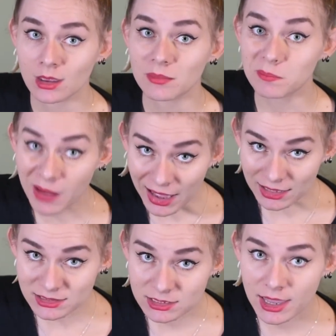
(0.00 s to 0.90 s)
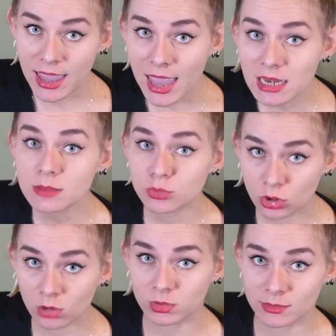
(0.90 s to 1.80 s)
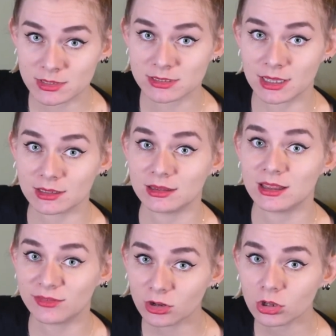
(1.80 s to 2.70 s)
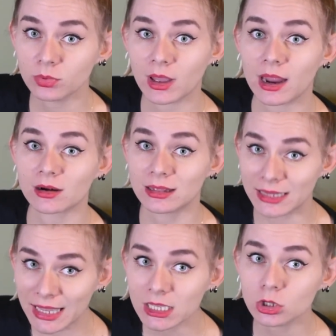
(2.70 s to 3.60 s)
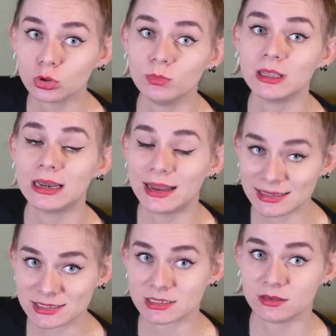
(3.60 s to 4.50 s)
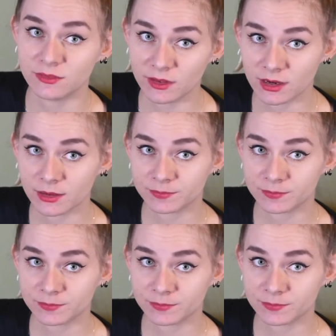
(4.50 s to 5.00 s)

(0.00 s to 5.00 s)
but any problems that develop are likely to be less severe.